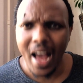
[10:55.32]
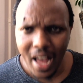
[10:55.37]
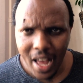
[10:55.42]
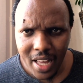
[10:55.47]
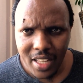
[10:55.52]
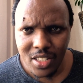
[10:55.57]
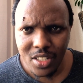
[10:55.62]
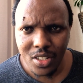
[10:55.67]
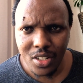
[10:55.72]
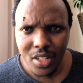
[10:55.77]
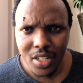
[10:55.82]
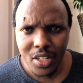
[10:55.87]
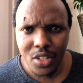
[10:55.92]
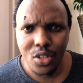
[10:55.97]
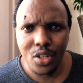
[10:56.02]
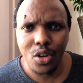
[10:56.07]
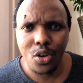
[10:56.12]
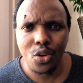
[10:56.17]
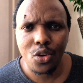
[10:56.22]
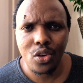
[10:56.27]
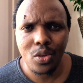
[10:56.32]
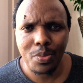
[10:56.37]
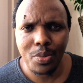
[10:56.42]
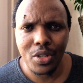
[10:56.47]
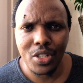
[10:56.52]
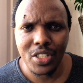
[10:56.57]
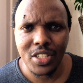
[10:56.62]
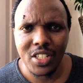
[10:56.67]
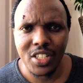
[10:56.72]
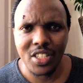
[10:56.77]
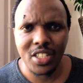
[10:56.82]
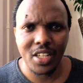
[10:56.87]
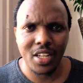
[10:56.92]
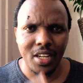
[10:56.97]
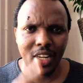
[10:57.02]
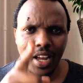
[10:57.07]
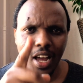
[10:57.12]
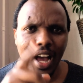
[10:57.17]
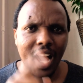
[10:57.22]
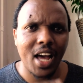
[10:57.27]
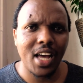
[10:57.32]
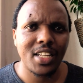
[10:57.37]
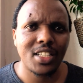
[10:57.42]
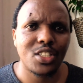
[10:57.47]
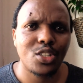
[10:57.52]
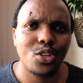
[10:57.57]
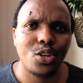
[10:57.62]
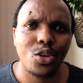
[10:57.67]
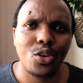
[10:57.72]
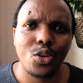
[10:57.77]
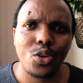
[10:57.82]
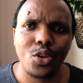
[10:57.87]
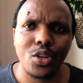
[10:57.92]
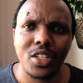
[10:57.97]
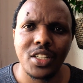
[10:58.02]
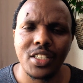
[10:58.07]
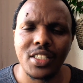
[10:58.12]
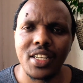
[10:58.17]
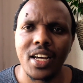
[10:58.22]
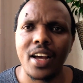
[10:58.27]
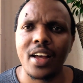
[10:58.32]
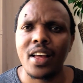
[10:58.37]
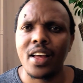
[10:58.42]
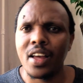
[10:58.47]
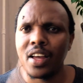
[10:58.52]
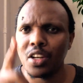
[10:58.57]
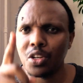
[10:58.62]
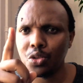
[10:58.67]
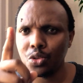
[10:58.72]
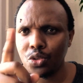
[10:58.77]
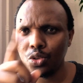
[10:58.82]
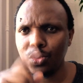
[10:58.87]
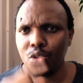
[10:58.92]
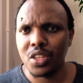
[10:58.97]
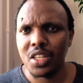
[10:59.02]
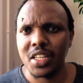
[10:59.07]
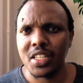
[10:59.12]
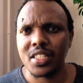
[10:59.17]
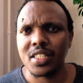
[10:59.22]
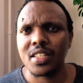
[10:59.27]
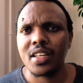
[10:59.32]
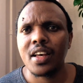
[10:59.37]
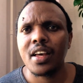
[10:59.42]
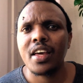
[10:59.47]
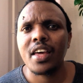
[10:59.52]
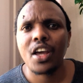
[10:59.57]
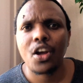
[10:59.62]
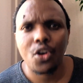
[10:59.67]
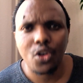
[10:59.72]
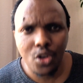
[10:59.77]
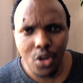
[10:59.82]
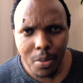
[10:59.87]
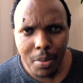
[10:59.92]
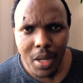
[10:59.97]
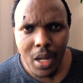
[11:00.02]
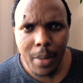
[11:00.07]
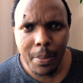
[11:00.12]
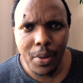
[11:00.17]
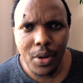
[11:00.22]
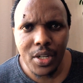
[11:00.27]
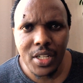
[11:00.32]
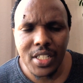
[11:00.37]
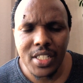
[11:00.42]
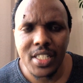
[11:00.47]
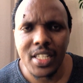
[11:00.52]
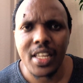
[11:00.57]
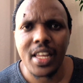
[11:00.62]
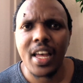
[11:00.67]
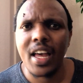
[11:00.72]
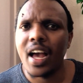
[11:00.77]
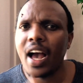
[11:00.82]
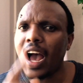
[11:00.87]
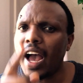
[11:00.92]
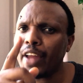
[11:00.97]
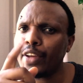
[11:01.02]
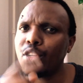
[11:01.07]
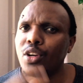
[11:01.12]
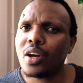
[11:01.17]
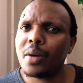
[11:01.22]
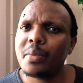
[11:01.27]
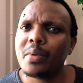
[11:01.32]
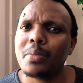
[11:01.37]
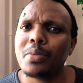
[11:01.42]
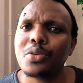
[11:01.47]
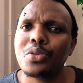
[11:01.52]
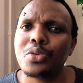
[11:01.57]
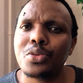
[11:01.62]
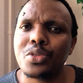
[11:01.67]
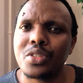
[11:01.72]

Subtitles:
ask your local politician, ask your local leader to do this economic policy, and you can be able to